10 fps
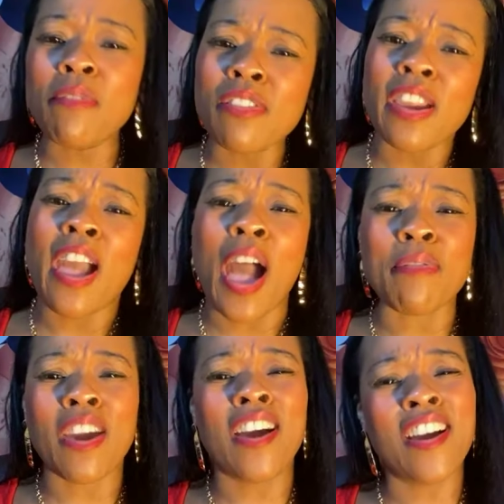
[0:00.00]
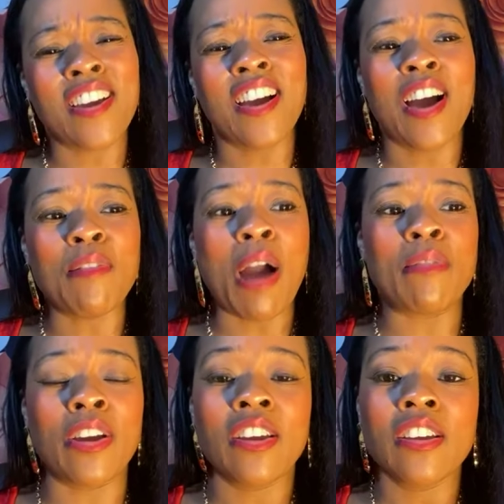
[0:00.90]
I'm in rehab. Yeah, yeah,
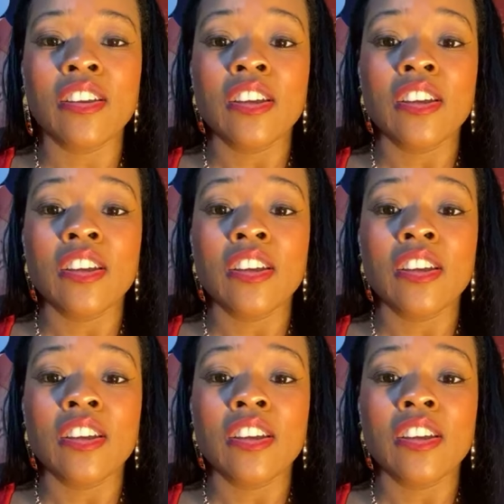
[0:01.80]
I'm, I'm like.